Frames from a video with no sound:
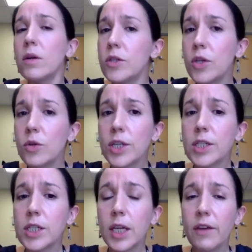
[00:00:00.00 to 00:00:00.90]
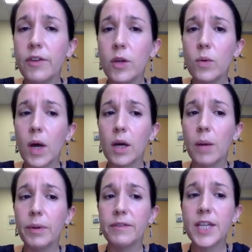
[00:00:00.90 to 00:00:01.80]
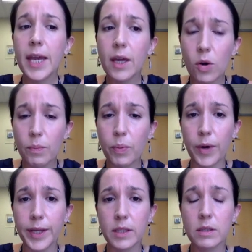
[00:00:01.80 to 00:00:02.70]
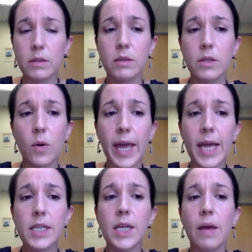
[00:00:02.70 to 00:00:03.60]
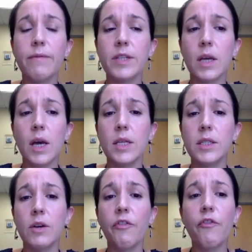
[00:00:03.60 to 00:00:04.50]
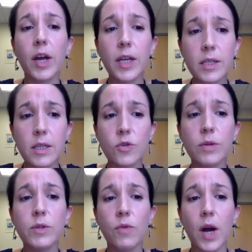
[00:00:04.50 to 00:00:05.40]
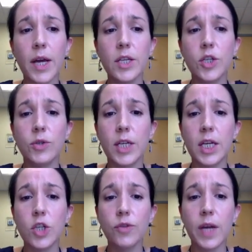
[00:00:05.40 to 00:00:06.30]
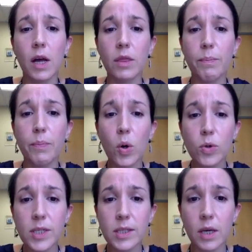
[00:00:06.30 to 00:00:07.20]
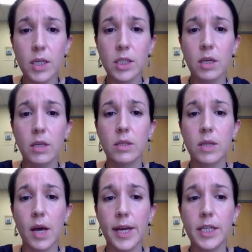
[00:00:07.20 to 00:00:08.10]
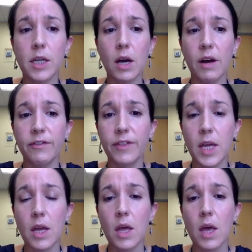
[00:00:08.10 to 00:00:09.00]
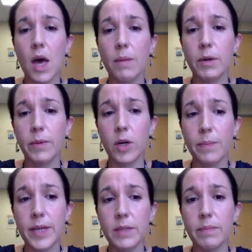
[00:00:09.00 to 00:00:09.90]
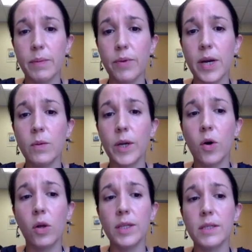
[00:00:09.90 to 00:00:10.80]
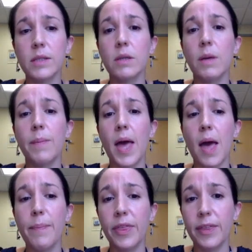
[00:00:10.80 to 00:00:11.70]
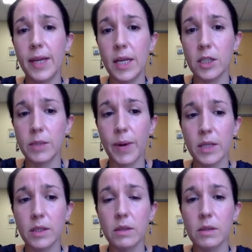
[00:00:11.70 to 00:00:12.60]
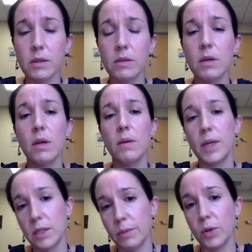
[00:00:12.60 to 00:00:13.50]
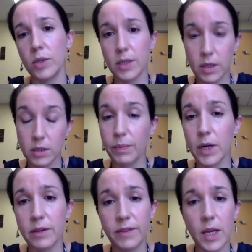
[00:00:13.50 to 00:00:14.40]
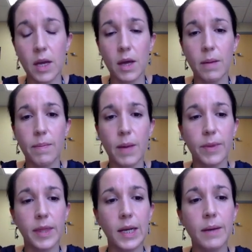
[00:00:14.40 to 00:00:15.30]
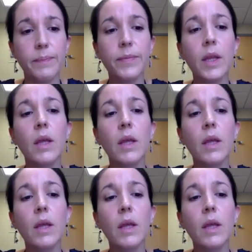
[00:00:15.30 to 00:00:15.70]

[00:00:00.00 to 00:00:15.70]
So just to give you a couple of take-home points. So again, to emphasize, the nephrotic syndromes arise due to injury on the podocyte side of the glomerular basement membrane, and we call this subepithelial deposits because the podocytes are part of the epithelium.